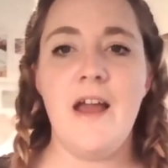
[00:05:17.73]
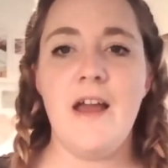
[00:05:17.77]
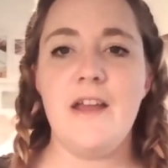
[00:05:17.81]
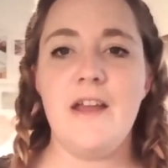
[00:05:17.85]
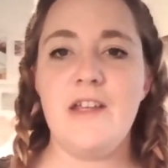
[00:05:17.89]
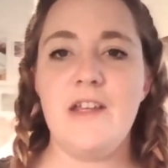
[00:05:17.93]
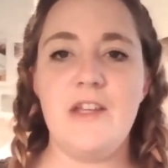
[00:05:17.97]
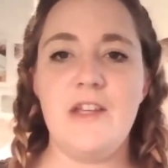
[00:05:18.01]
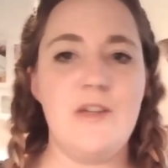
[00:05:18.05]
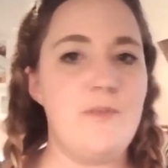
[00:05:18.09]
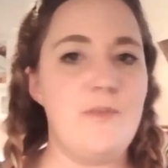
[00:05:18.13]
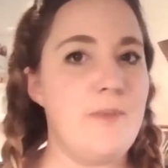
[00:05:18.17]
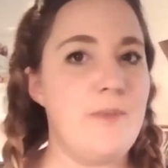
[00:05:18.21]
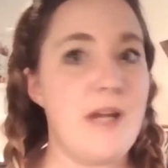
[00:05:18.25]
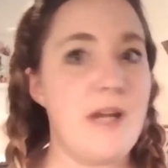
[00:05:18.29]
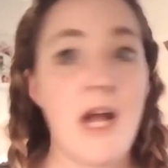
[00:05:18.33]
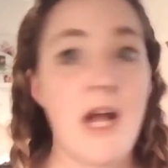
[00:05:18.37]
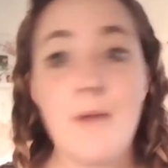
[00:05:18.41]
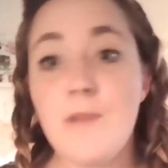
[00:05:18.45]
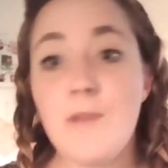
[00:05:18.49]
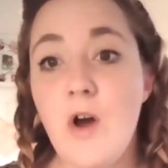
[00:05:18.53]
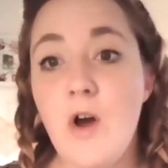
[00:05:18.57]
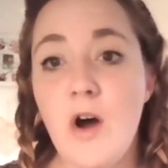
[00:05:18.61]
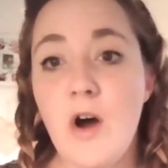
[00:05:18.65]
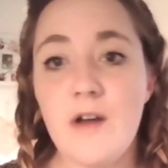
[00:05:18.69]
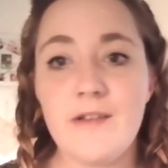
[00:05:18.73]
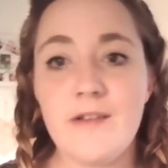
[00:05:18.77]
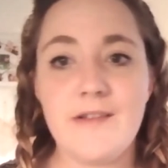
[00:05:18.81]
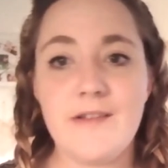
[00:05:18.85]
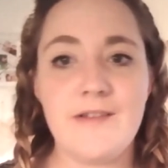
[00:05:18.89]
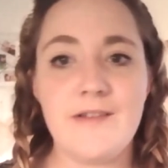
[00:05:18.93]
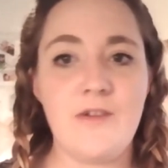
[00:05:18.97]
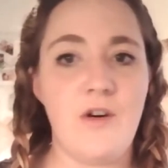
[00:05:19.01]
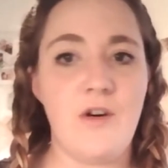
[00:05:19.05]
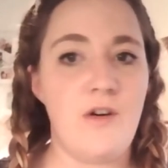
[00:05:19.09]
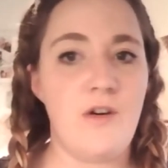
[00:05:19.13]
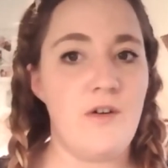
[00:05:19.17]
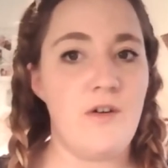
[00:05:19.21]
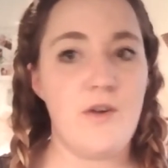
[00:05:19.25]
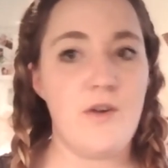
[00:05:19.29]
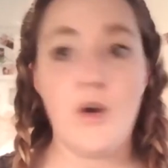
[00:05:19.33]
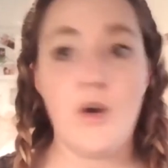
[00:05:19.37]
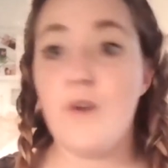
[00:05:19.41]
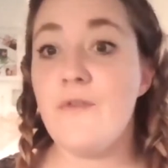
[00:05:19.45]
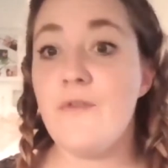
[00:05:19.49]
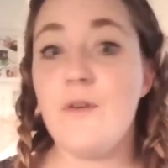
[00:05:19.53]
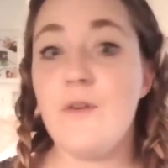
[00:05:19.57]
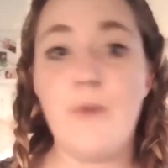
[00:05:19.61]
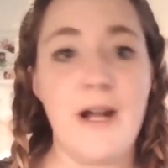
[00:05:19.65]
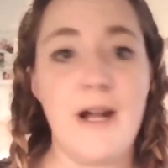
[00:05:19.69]
you become lost or
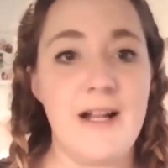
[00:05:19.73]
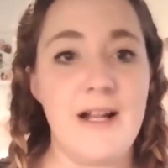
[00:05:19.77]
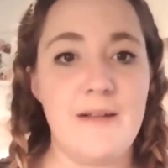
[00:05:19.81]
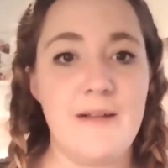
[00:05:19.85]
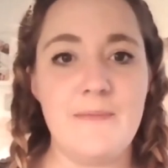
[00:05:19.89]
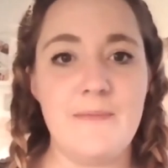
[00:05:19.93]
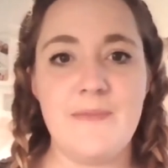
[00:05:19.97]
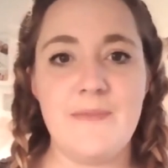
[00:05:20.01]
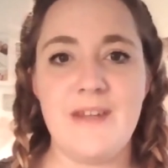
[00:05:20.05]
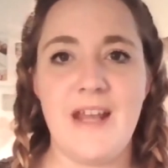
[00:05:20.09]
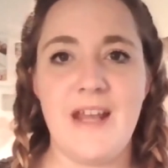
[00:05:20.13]
overwhelmed,